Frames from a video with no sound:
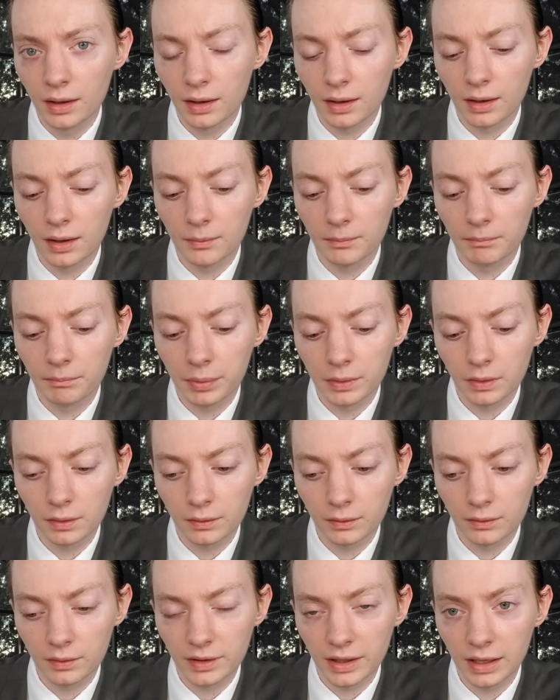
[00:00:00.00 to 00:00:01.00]
But
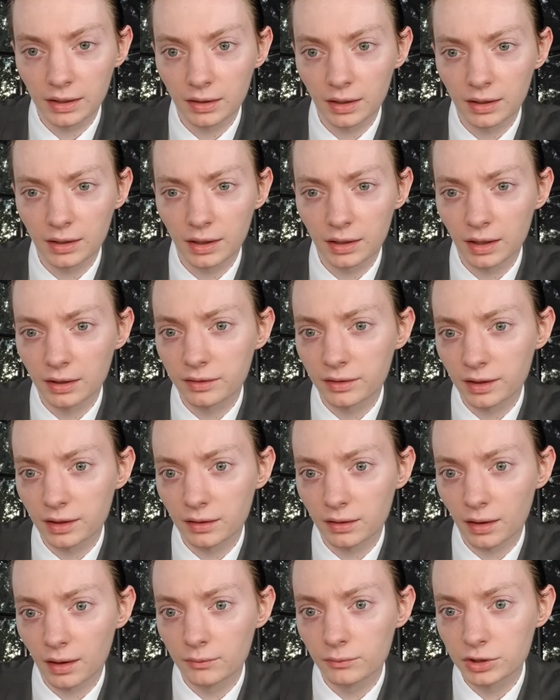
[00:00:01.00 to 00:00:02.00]
other than that, again, I think
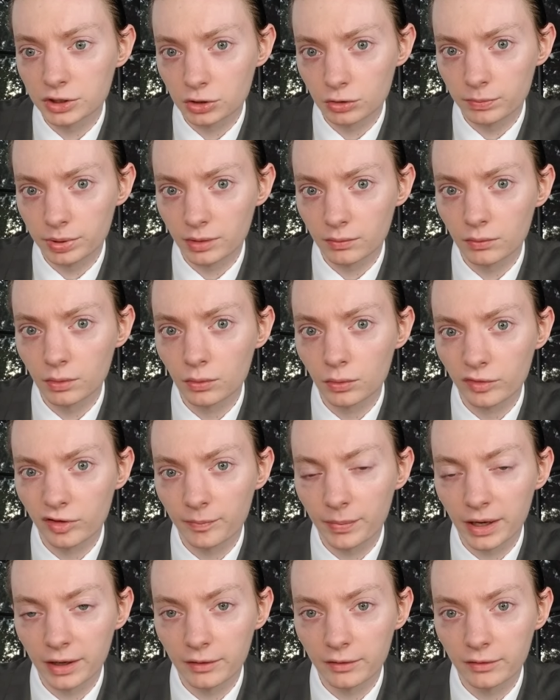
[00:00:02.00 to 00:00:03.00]
I wish it would be a little
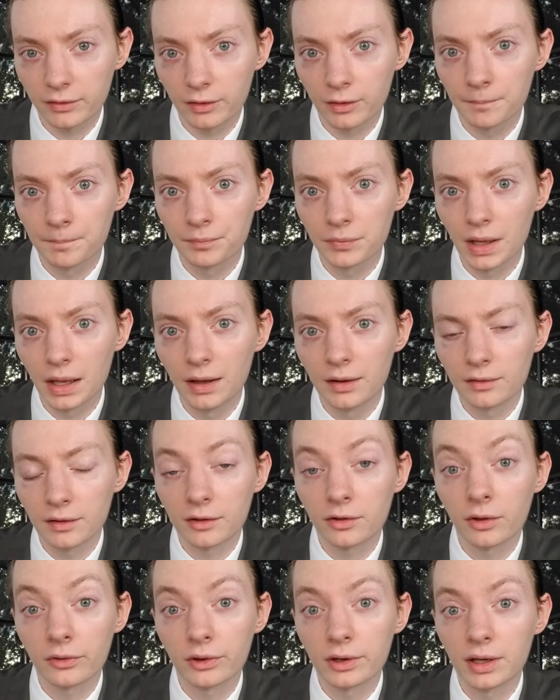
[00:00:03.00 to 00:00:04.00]
spicier.
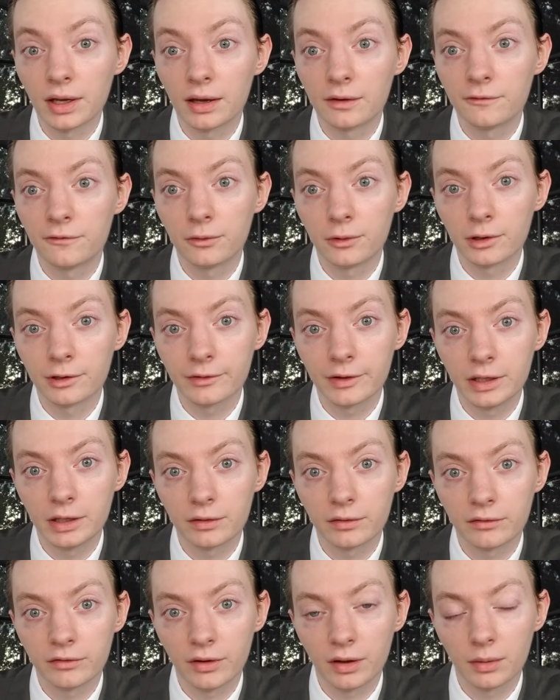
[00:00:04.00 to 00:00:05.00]
That's all that I have for you, ladies
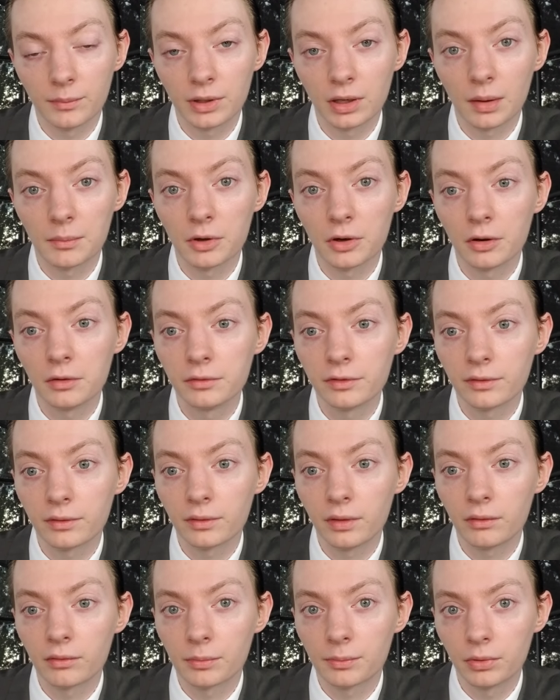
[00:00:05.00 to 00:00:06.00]
and gentlemen. I'm your
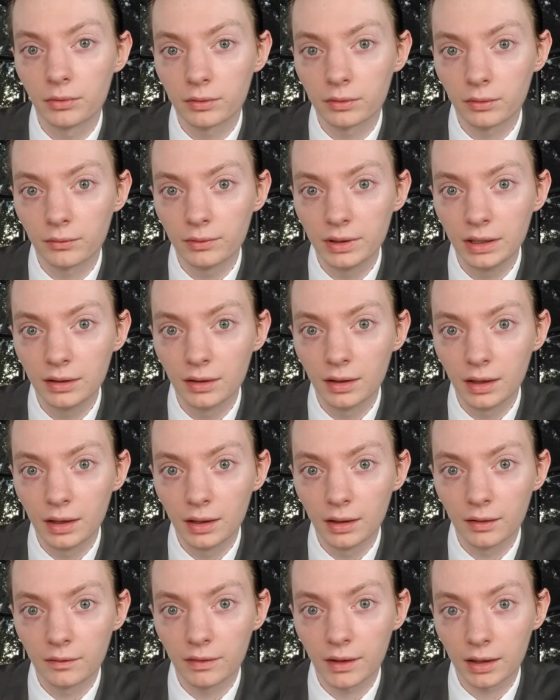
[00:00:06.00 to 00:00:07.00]
host, The Report of the Week.
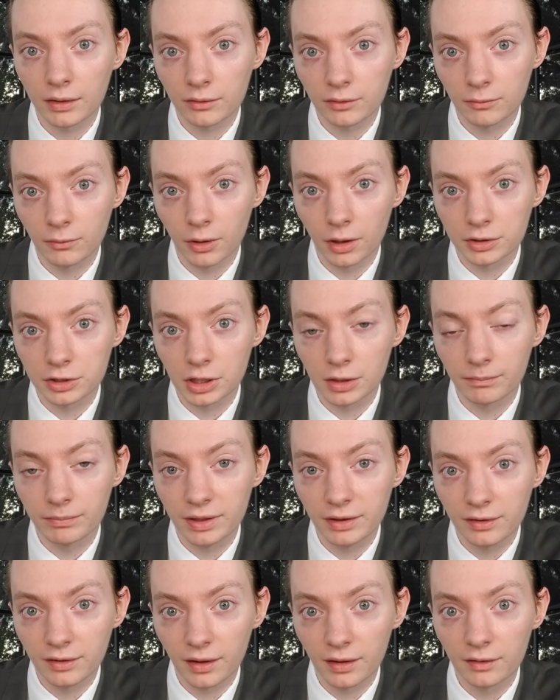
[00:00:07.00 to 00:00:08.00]
Thanks for watching.
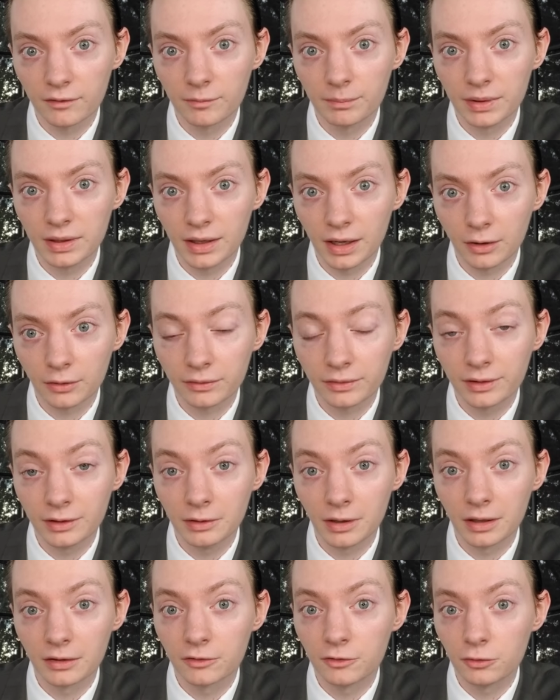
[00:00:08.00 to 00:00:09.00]
Be safe, be healthy,
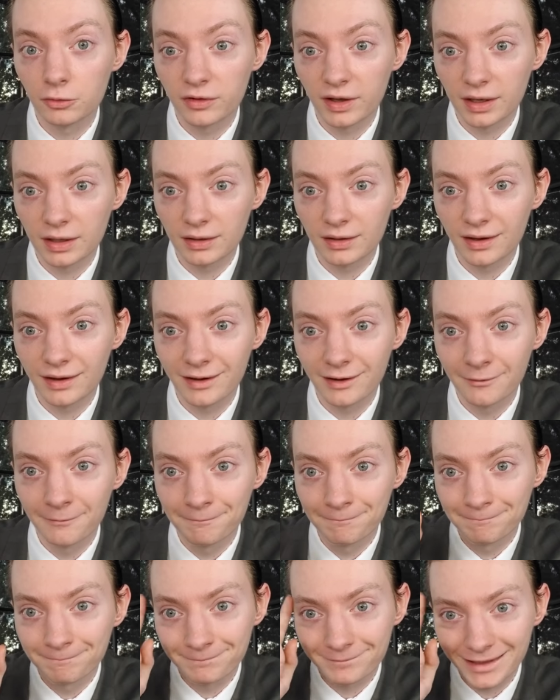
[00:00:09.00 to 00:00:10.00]
and do take care.
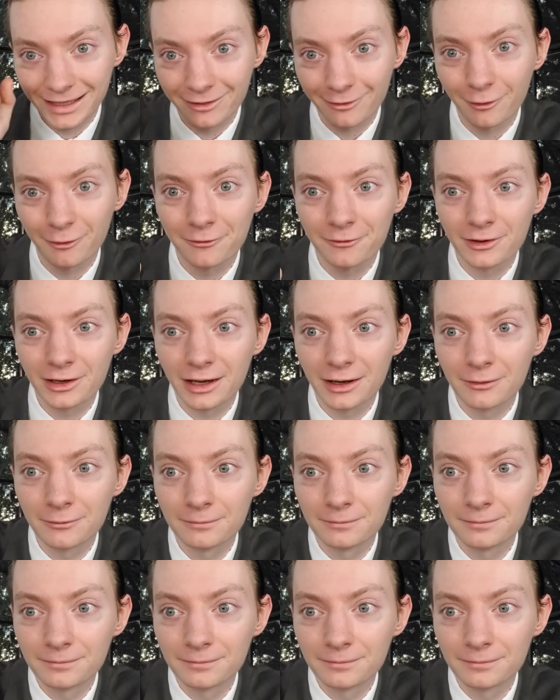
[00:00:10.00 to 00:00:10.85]
That's all for now.